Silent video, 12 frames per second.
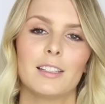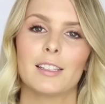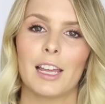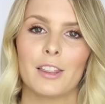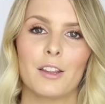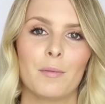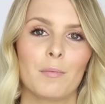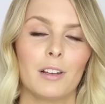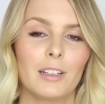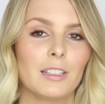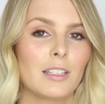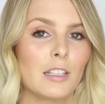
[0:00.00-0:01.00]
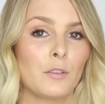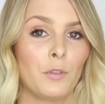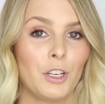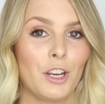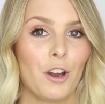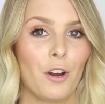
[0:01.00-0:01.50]
send them the link to this
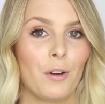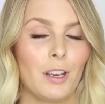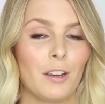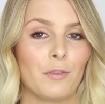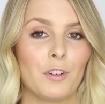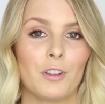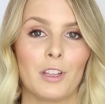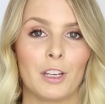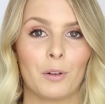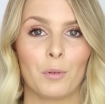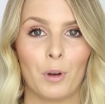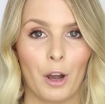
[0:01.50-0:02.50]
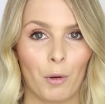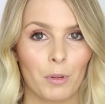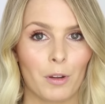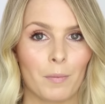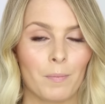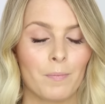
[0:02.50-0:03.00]
video if you think it will help
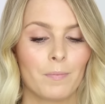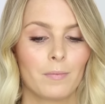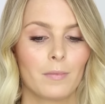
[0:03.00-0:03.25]
them,